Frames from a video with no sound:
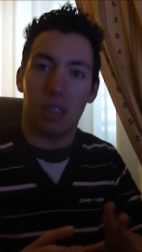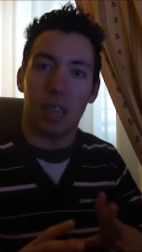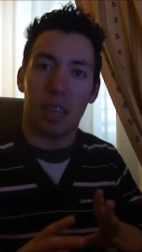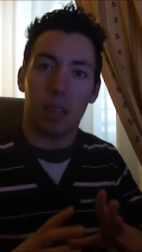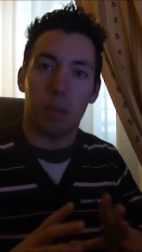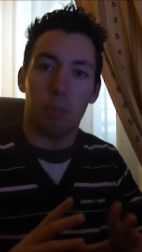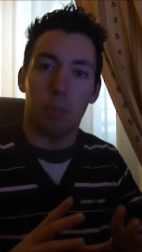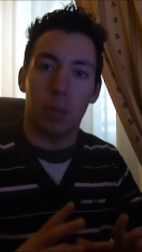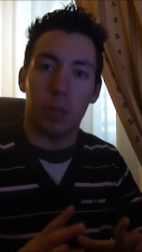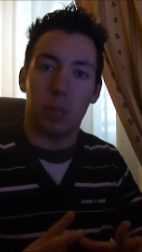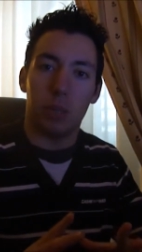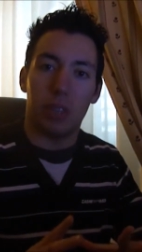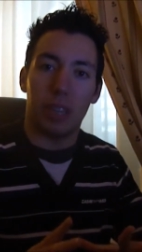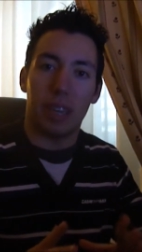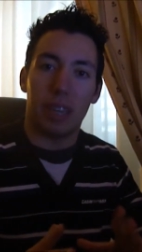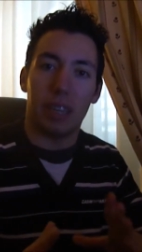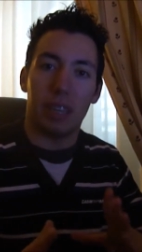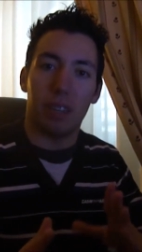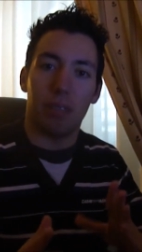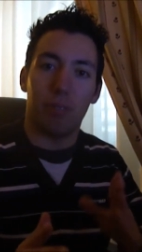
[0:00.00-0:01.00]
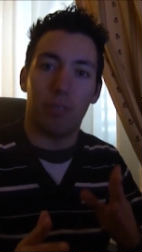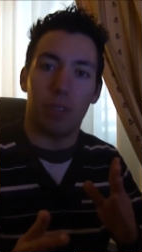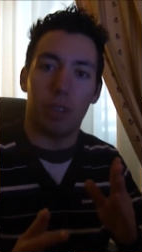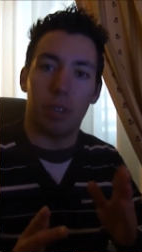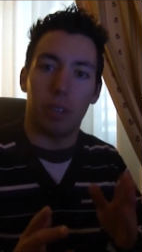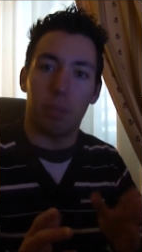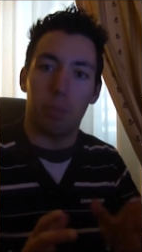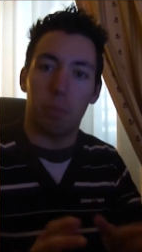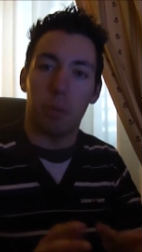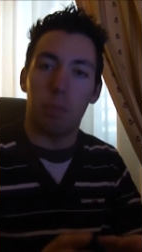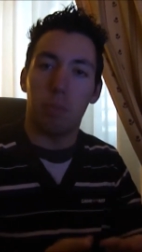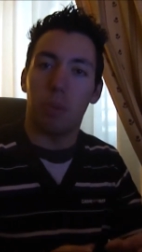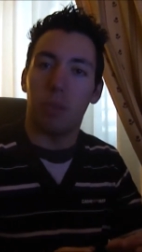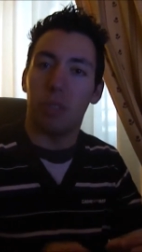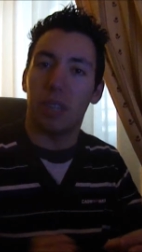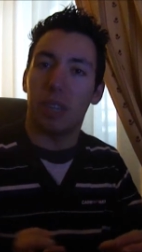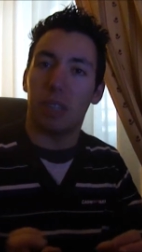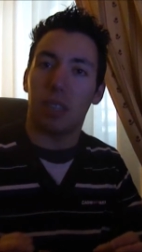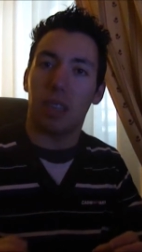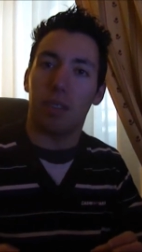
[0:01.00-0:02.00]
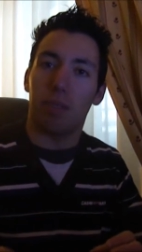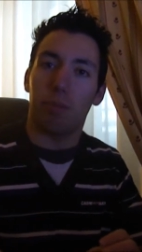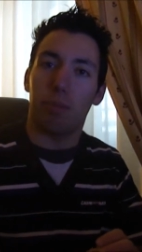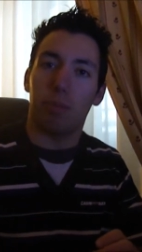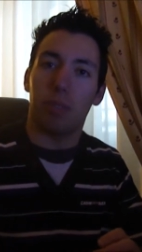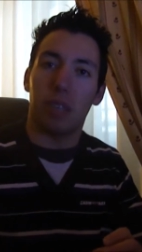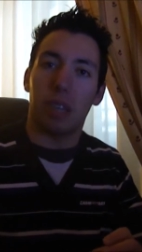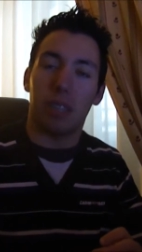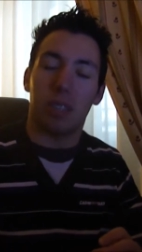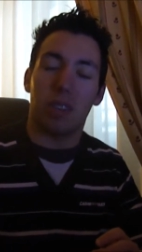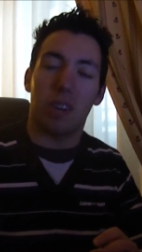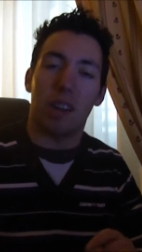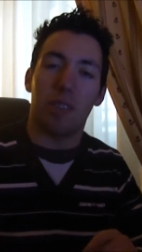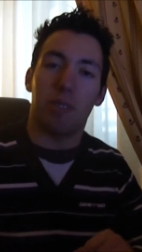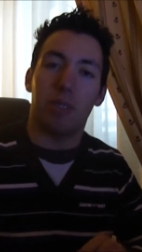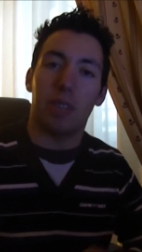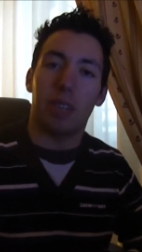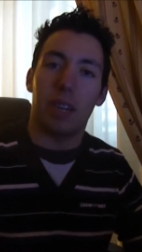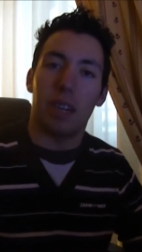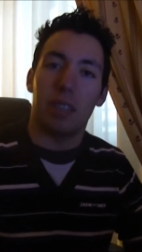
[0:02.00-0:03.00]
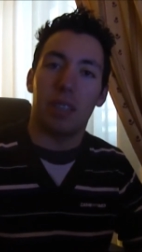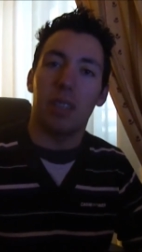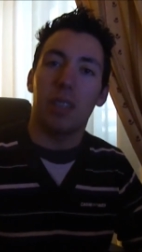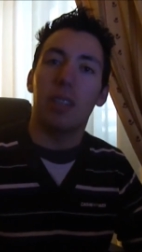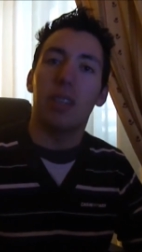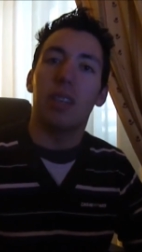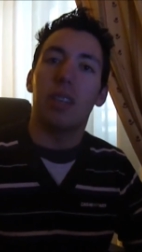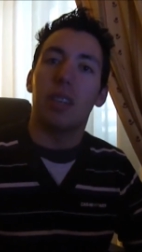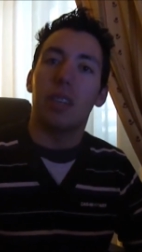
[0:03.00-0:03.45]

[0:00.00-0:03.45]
that bottlenecking for people that have that graphic card